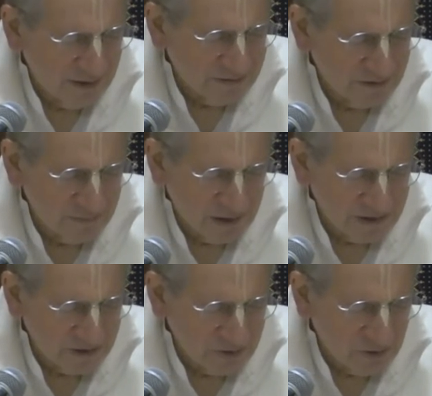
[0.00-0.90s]
have some
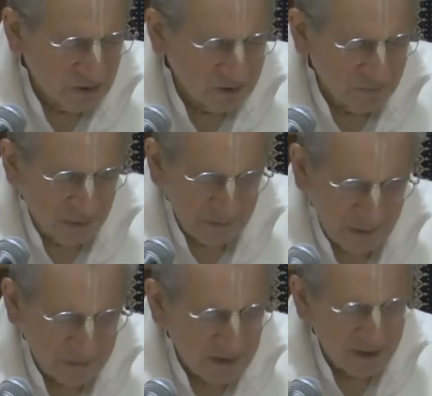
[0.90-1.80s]
nice talk,
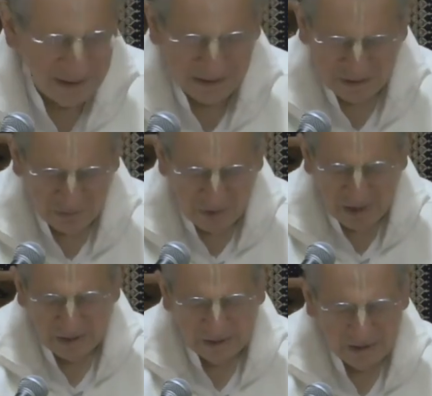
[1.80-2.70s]
maybe not
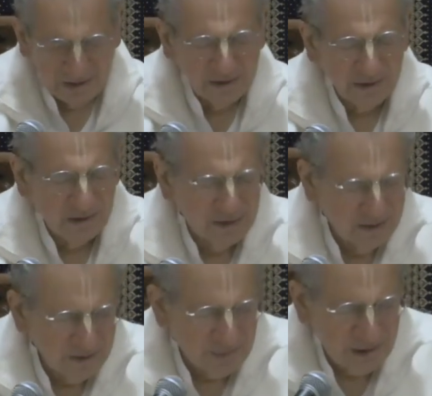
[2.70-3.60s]
directly
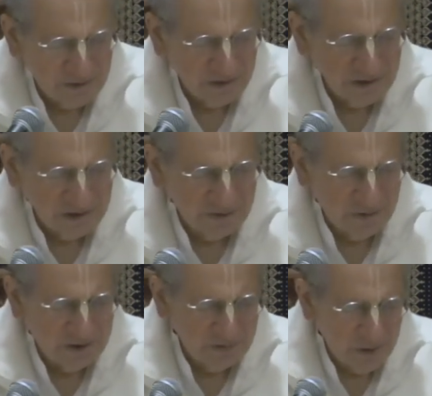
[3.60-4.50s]
about Krishna
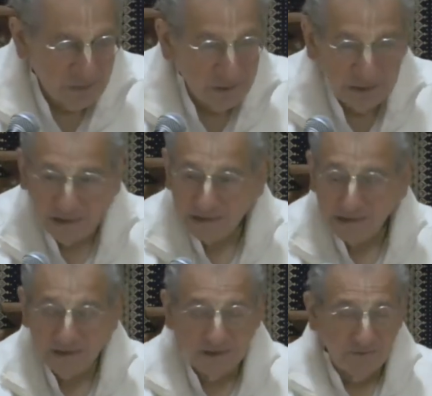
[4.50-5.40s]
right away, but they
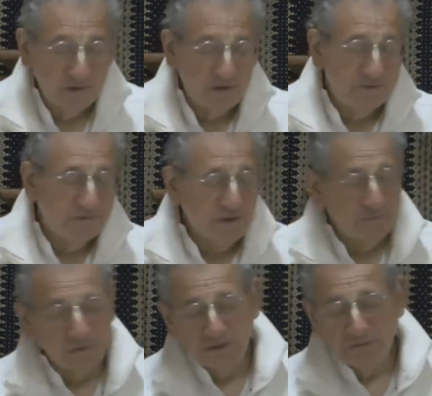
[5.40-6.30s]
see. If you,
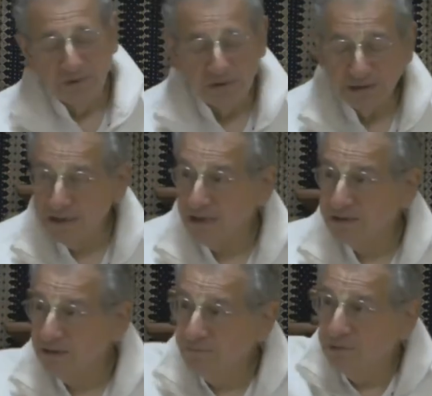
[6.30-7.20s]
come to a devotee's
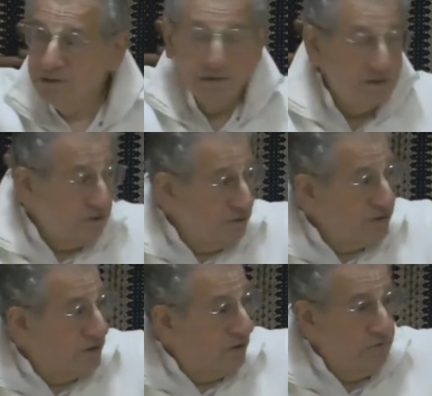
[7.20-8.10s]
house, you have pictures of
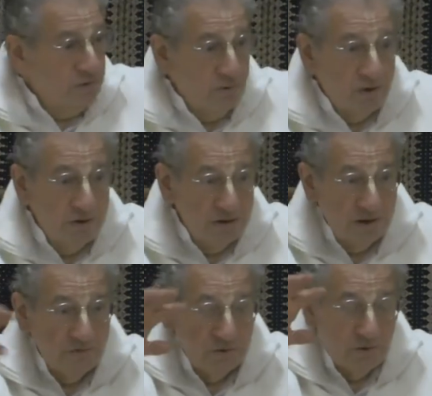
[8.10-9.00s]
Krishna everywhere, you
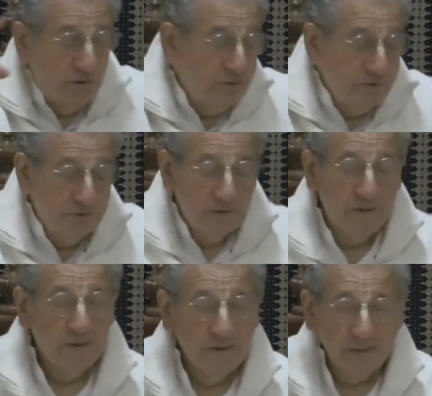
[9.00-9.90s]
have an altar,
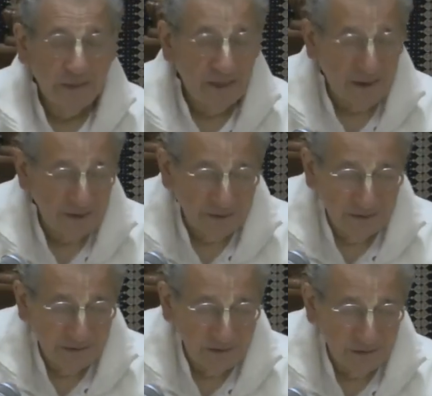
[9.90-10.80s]
and
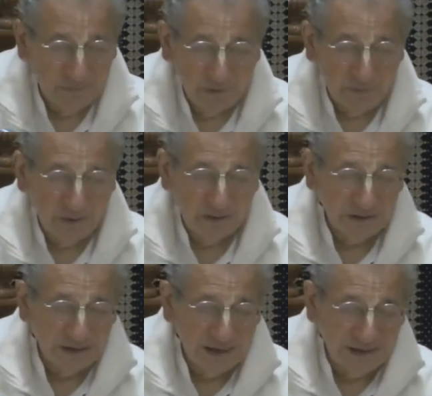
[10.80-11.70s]
so people
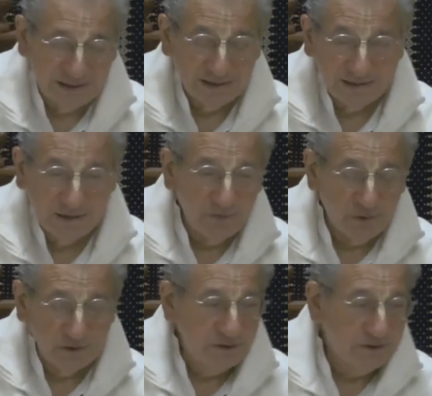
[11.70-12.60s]
understand this is
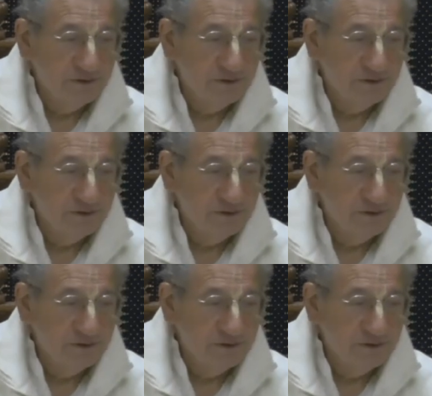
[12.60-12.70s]
different